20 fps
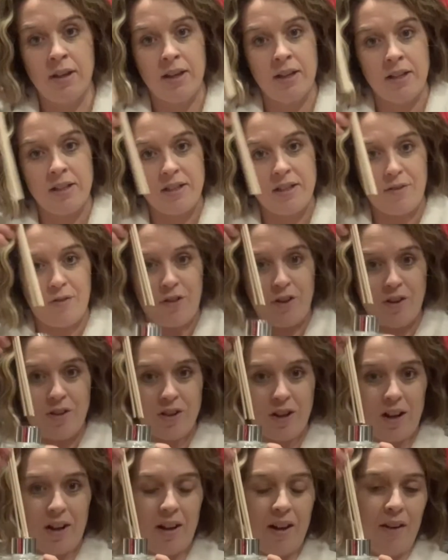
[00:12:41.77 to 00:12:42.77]
diffuser. I
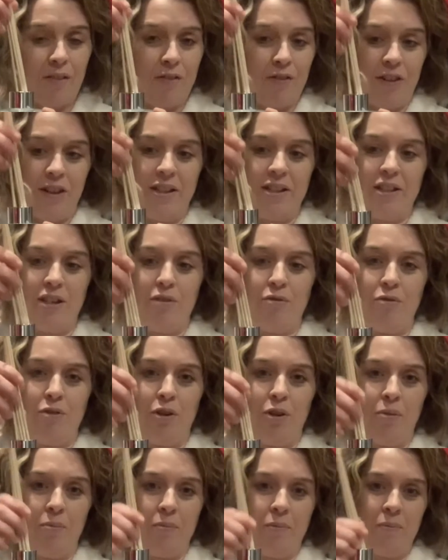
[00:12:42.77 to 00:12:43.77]
love these in a room,
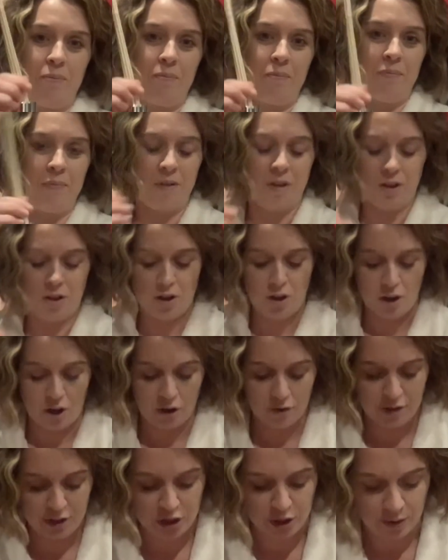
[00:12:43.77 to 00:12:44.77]
I
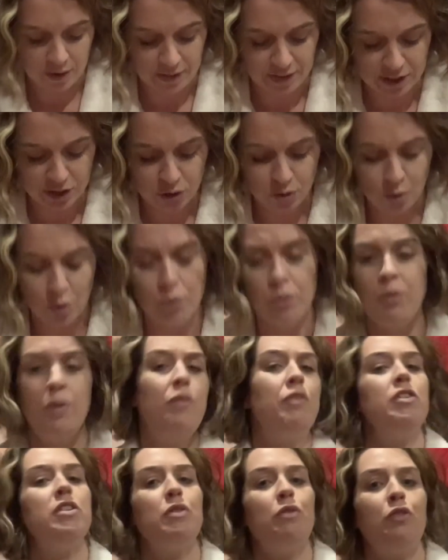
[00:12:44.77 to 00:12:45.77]
really do. And they sort of, with
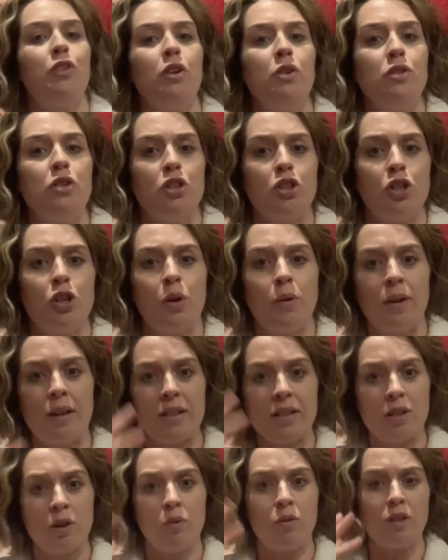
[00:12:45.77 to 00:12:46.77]
a diffuser, you don't
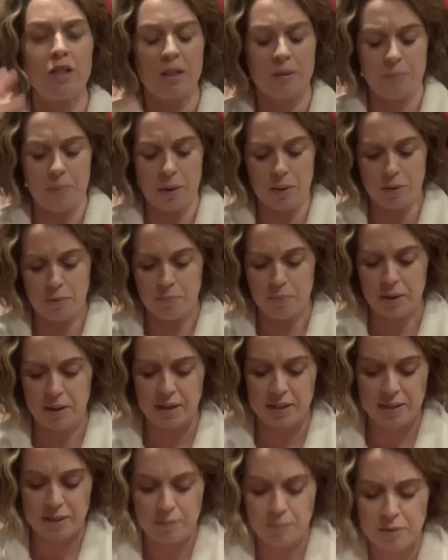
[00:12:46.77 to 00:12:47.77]
necessarily always smell them, but they
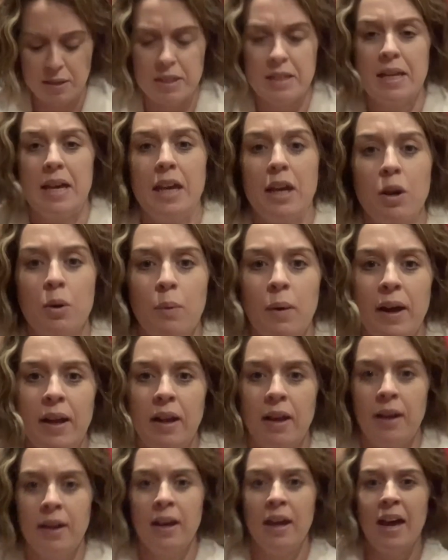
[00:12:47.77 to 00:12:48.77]
seem to take away
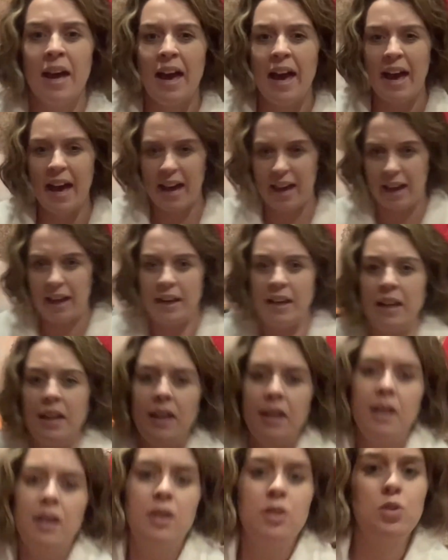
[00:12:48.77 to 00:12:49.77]
like any
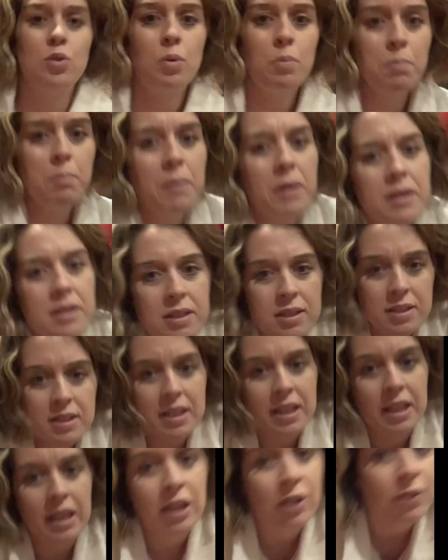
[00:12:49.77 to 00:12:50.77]
sort of musky or